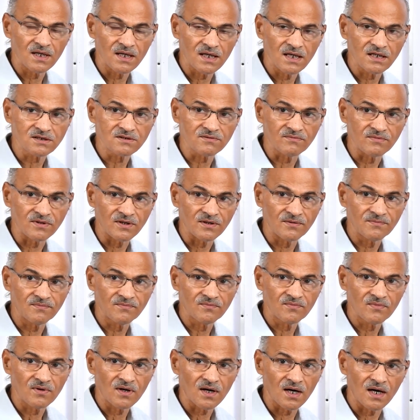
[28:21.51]
S wave,
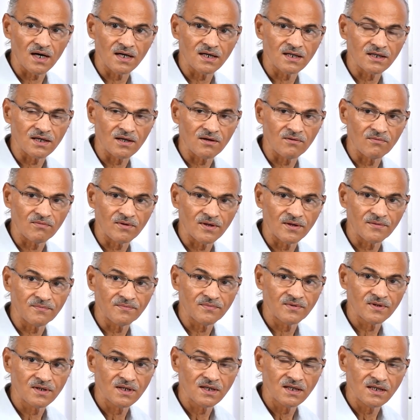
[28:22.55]
and L wave.
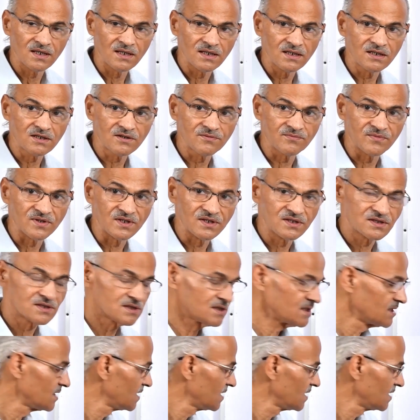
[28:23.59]
It means